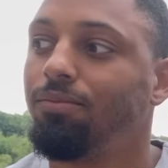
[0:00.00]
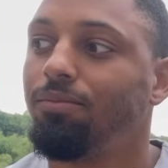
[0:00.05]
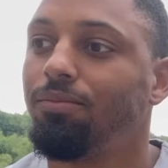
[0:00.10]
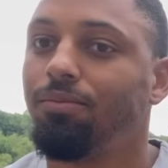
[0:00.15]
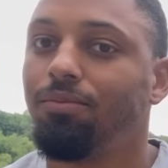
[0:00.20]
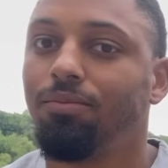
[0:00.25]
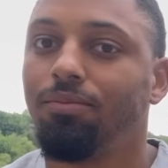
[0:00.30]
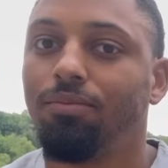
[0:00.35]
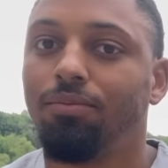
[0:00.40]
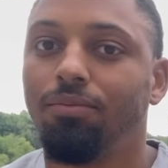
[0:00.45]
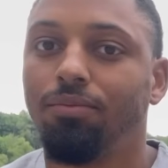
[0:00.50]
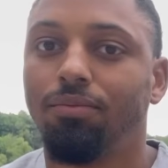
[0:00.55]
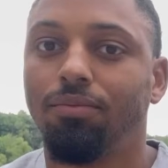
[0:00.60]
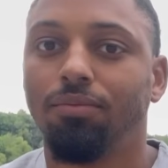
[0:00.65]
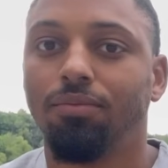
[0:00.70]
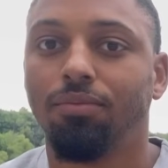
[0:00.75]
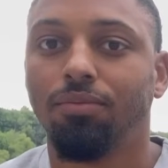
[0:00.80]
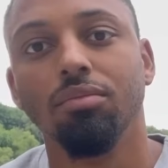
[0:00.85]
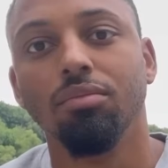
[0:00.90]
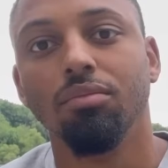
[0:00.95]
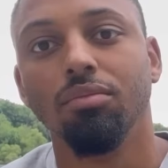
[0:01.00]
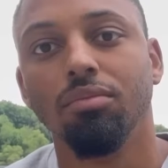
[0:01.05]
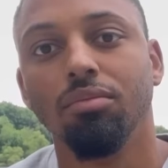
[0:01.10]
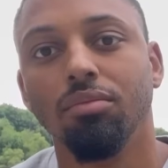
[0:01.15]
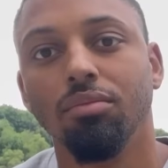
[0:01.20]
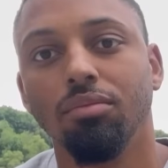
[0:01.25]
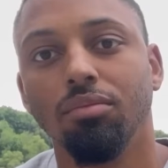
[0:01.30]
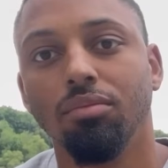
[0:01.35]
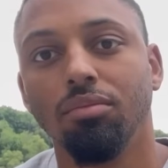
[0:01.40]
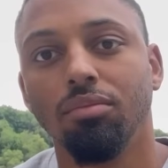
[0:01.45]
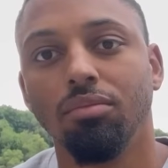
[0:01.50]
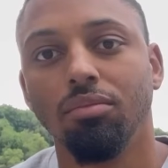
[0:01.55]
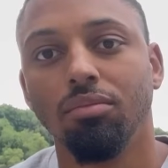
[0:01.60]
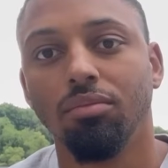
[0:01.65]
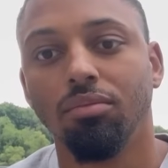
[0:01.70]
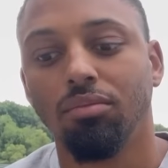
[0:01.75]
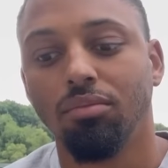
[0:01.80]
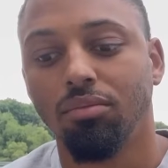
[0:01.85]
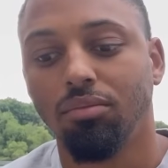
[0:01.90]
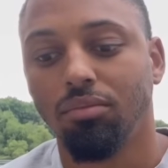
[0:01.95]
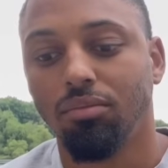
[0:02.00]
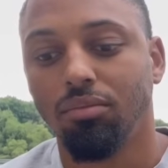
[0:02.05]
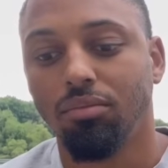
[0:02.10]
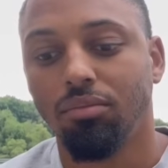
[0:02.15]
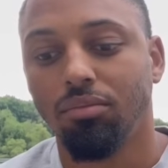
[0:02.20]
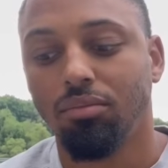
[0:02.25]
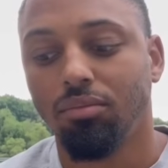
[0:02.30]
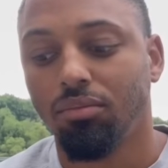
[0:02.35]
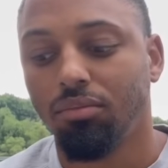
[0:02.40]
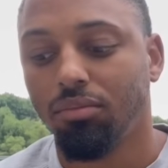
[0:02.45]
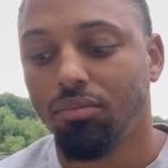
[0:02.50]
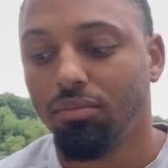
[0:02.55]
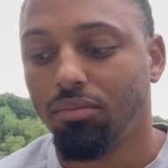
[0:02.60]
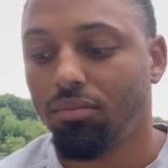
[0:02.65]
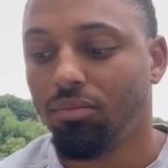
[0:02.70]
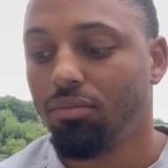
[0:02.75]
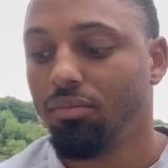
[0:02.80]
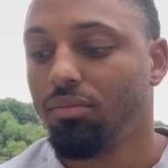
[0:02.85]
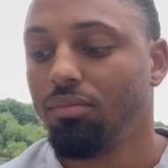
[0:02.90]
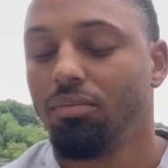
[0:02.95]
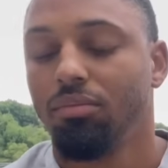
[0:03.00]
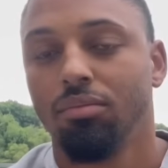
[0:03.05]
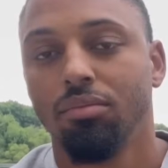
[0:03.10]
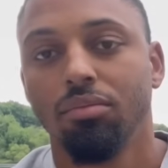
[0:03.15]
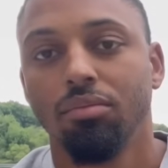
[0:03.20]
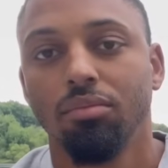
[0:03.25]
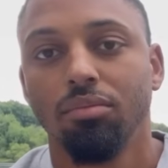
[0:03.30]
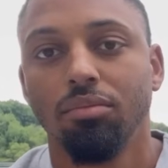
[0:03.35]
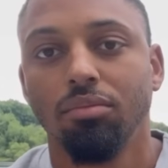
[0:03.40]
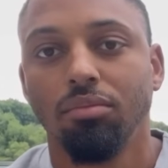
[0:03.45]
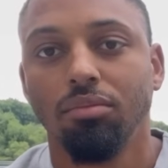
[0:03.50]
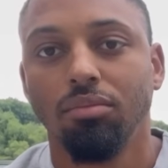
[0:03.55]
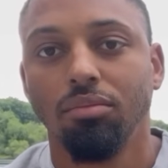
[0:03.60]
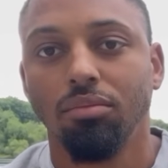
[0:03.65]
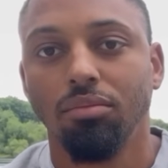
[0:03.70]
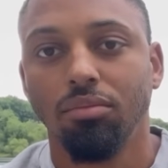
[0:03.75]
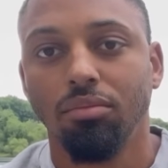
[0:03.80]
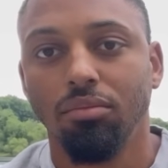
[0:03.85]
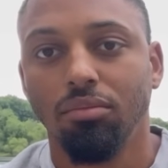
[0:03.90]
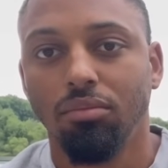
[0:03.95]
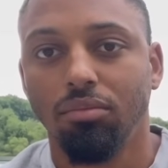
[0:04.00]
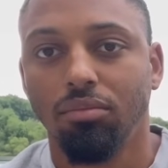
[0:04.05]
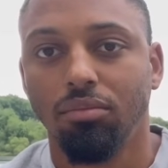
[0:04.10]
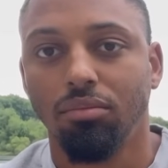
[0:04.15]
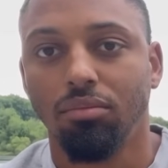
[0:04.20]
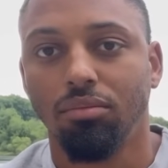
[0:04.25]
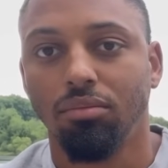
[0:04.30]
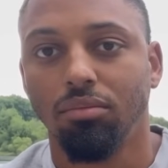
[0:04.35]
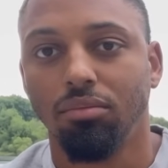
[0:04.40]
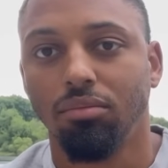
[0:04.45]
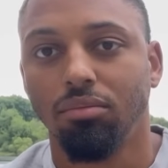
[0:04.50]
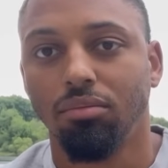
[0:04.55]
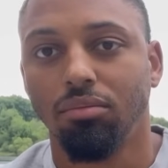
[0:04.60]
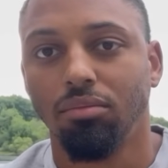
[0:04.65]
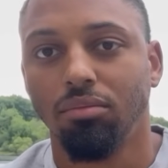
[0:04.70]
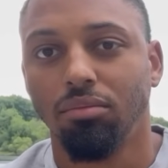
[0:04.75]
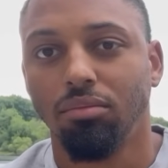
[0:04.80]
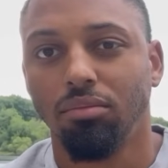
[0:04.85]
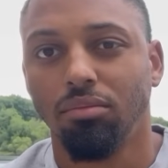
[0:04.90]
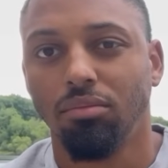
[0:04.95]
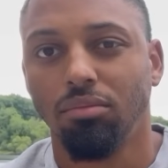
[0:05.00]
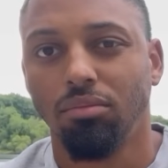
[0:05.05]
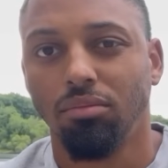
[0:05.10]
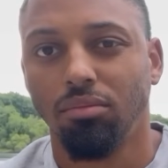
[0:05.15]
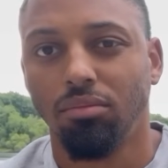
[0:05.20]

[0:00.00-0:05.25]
This person isn't speaking.